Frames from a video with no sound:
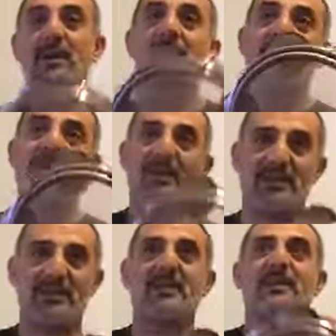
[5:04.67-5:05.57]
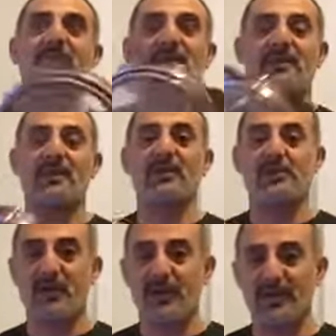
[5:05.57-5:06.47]
you can see there's a certain
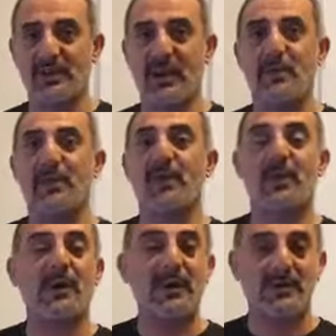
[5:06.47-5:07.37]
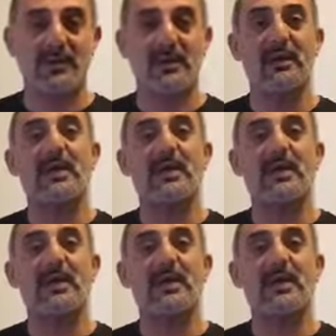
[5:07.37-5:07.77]
progression happened throughout history.